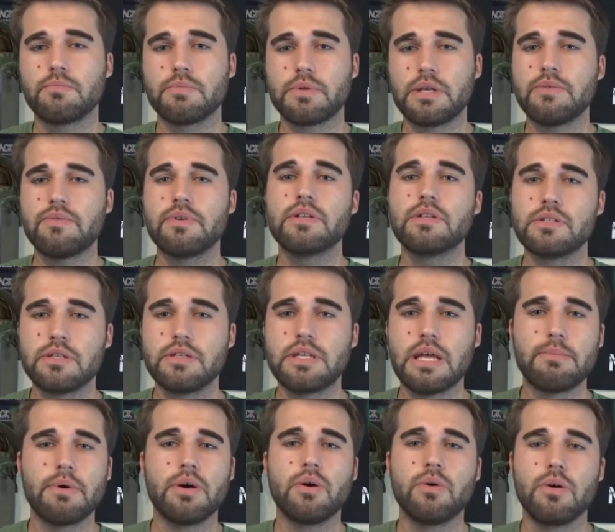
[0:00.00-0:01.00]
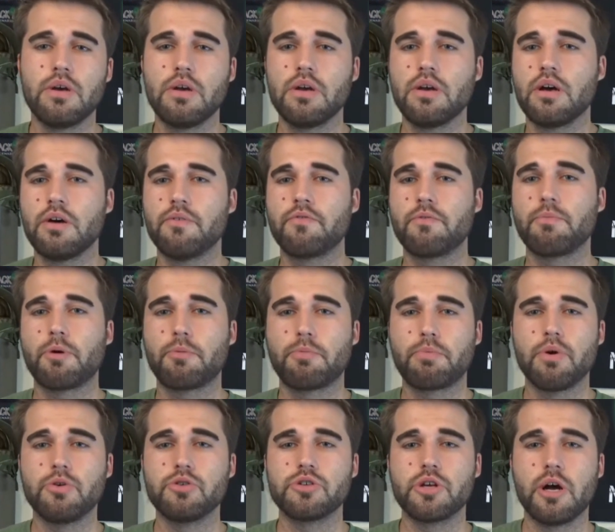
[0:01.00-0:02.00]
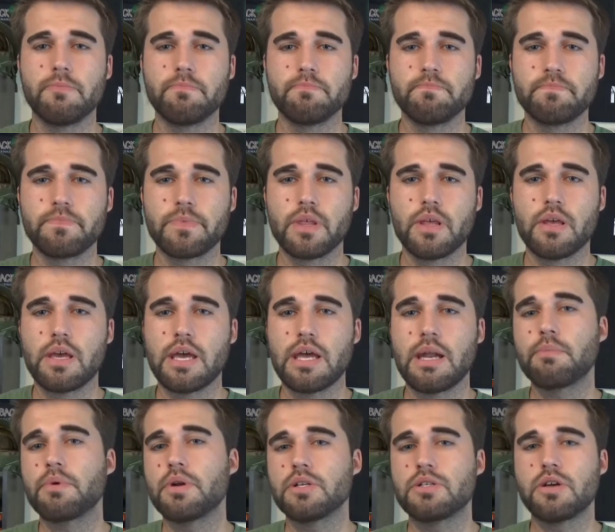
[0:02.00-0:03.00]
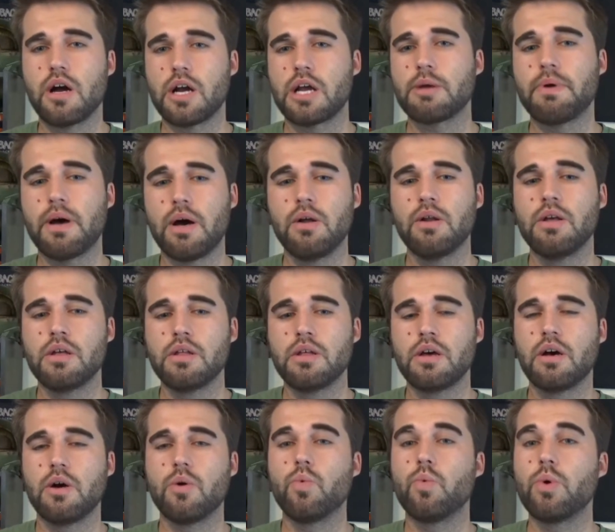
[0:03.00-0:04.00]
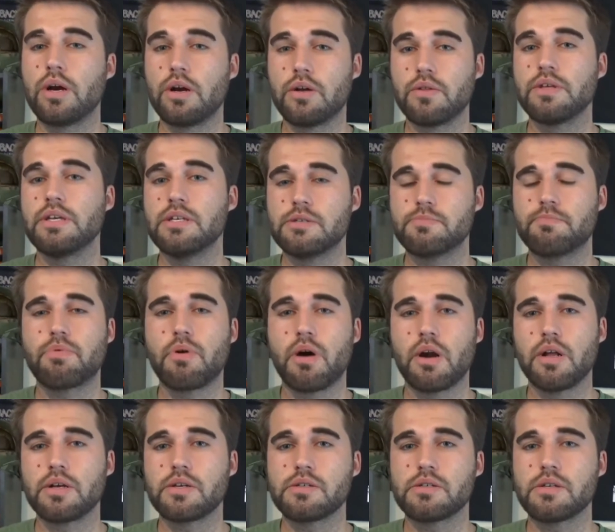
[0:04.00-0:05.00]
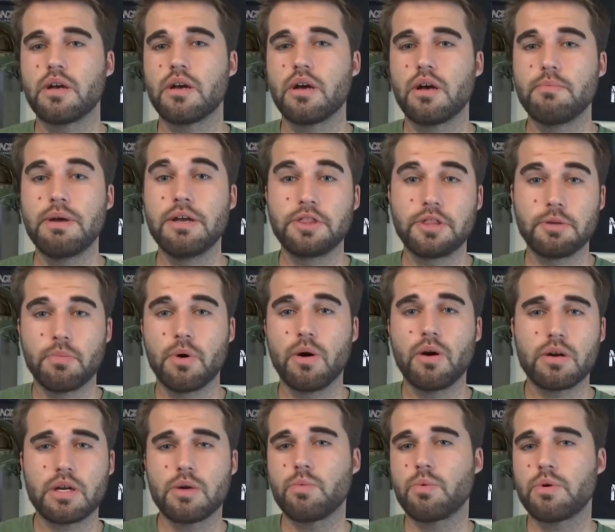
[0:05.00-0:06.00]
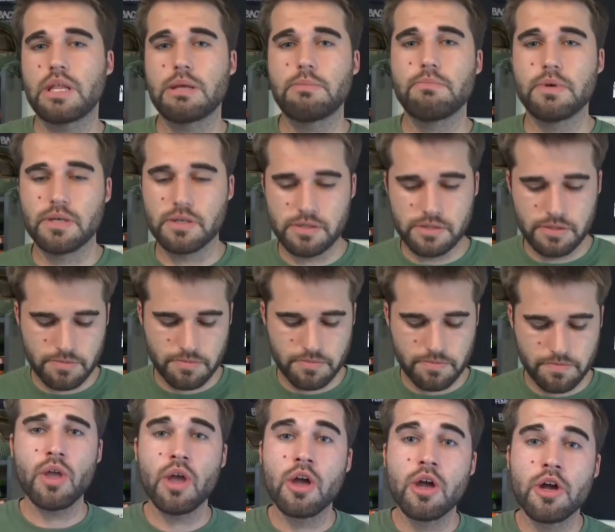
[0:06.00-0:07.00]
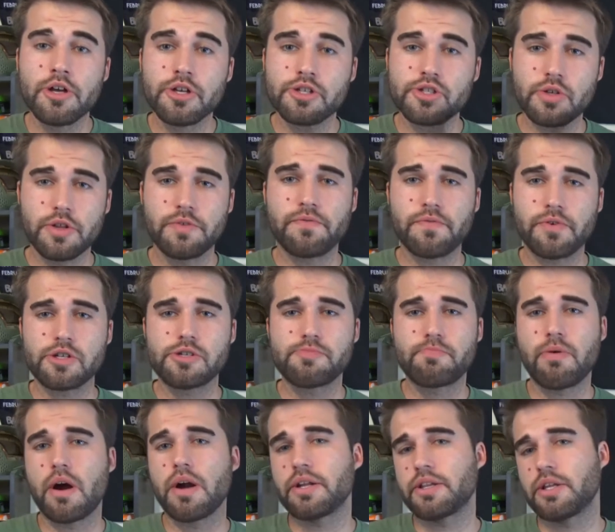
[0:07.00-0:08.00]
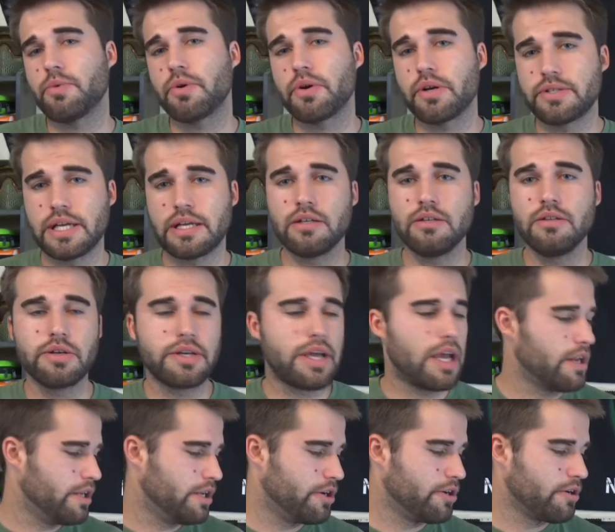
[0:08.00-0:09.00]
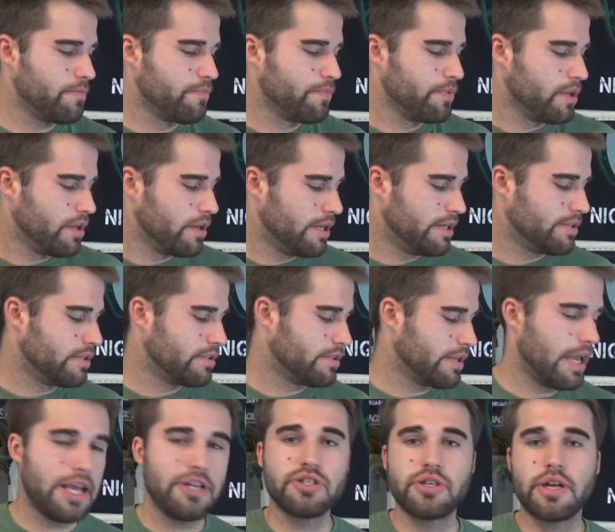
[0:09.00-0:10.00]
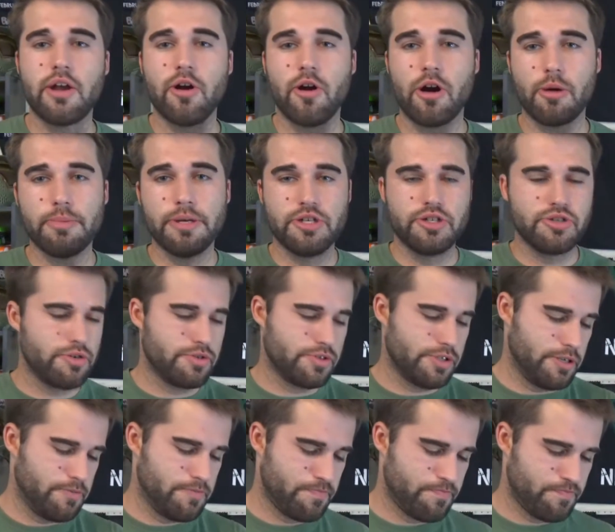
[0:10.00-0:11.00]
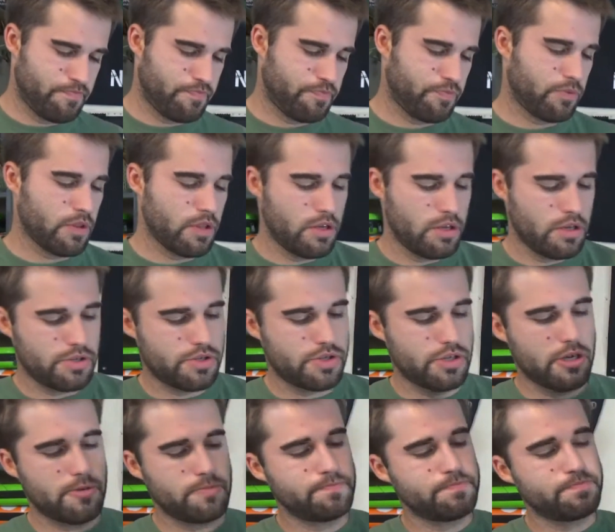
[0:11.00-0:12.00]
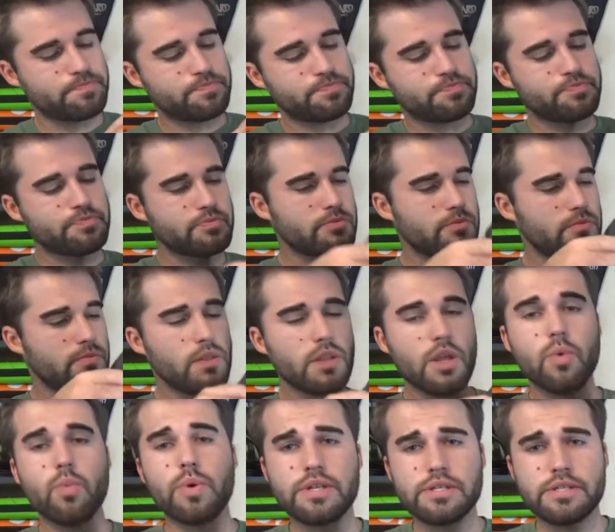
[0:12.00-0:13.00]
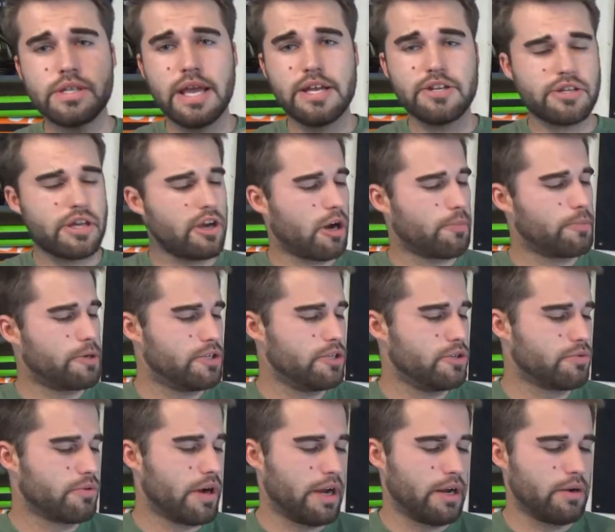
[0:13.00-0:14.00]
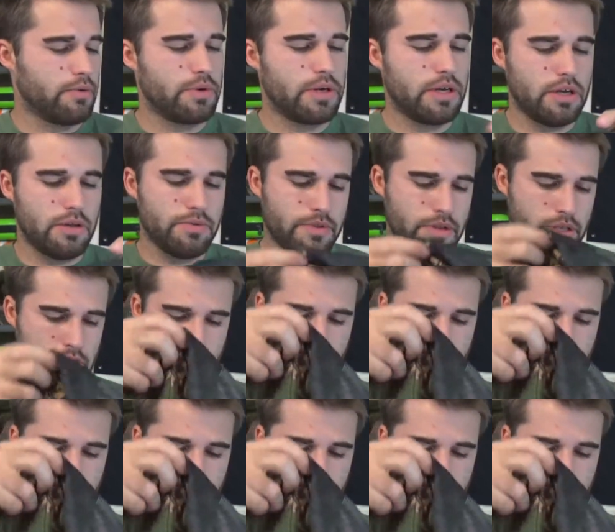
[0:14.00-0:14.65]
given to demo from our pro shop. And I'm going to talk about where these products hit the mark and where they miss. So the first product that we're going to take a look at here is this HK Army jersey. So what does the HK Army do right? Well,